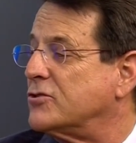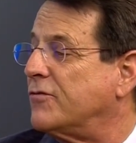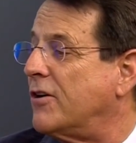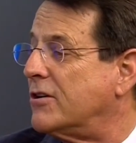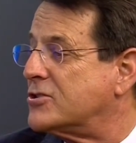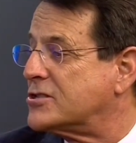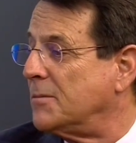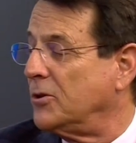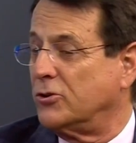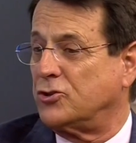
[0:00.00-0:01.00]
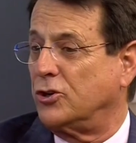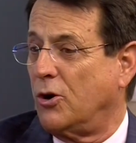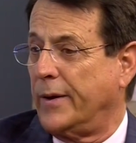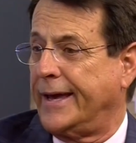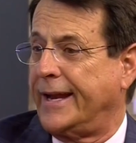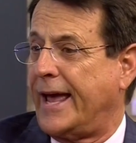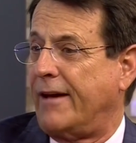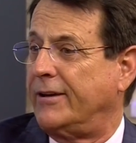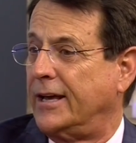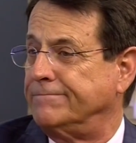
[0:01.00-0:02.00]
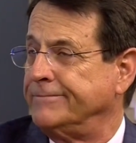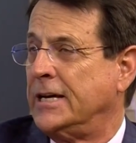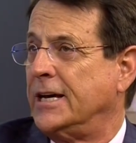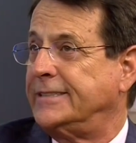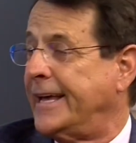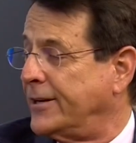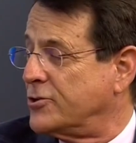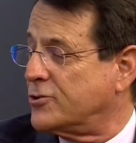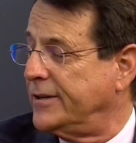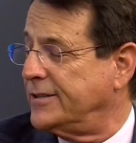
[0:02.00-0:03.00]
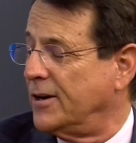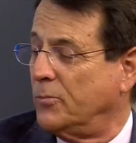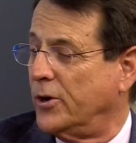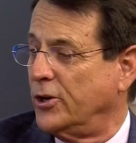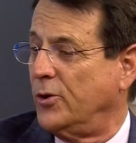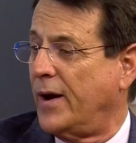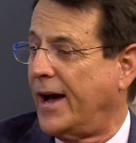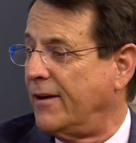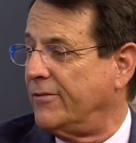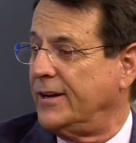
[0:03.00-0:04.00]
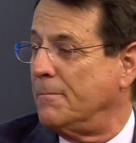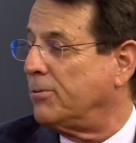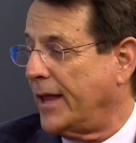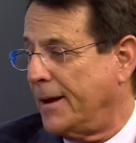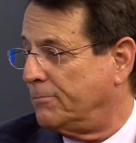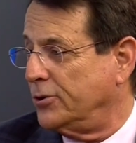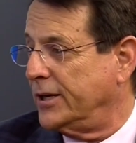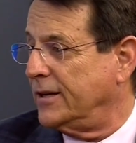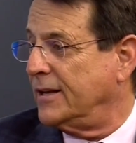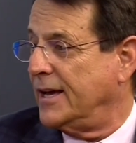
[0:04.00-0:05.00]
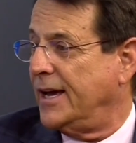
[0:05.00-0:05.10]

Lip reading: It's very similar to going and having dentistry done where you have an implant put in.